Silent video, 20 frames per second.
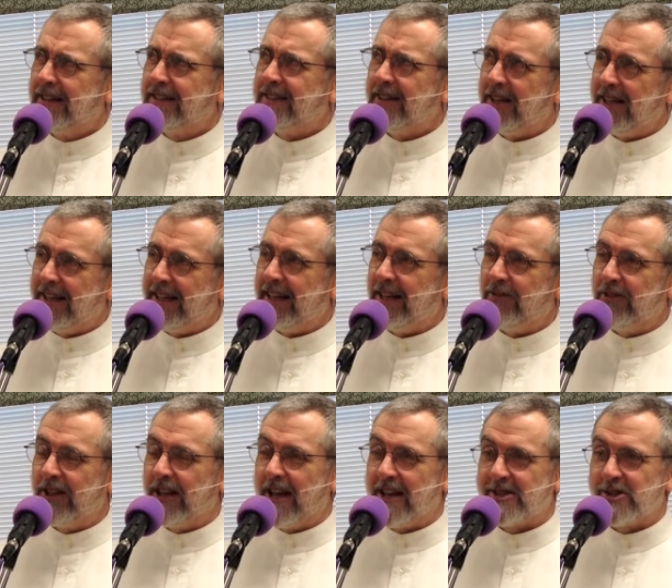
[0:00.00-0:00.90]
Did he
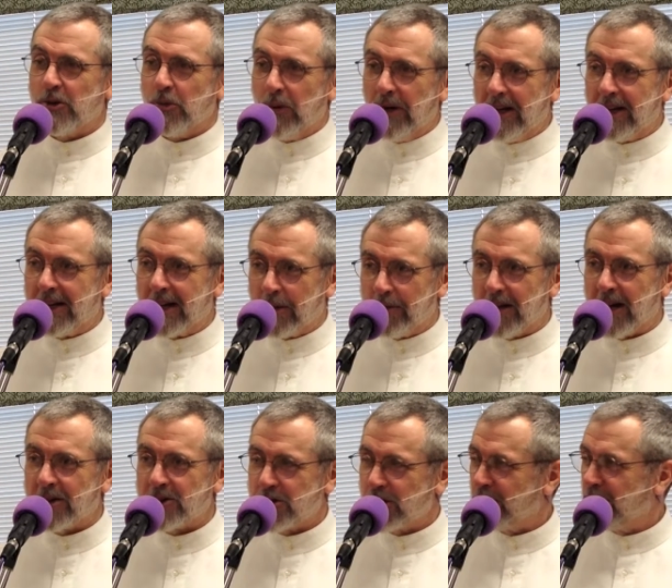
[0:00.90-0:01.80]
even last a week? I'm
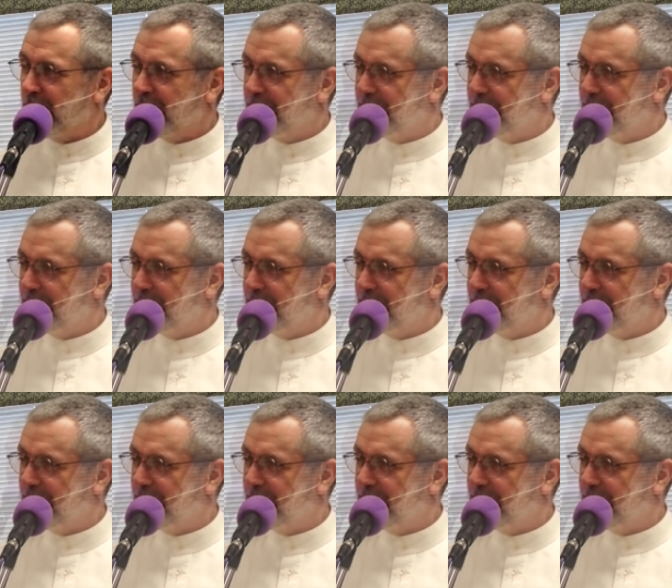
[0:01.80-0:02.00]
not sure.